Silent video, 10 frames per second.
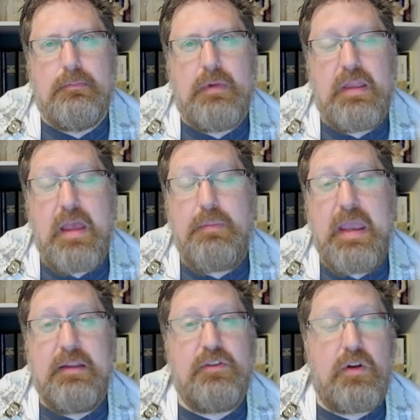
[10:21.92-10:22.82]
And that
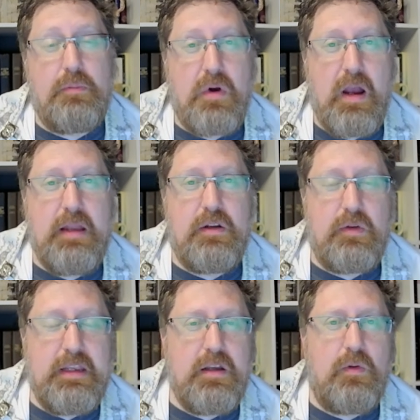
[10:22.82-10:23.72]
pain is our pride and our
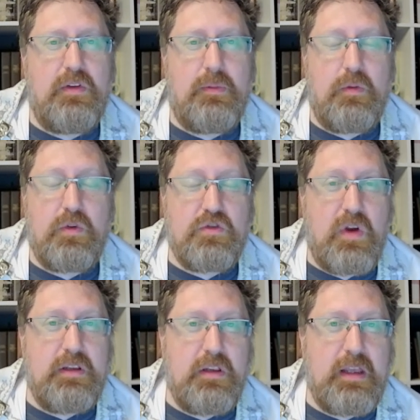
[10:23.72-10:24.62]
egoism that we're
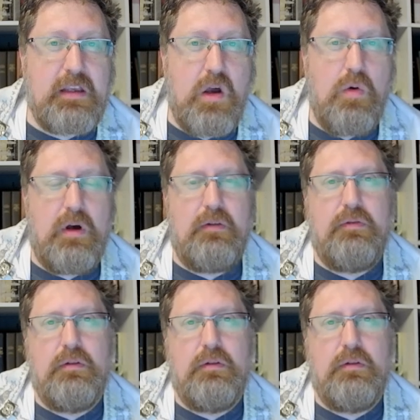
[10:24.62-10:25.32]
trying to let go of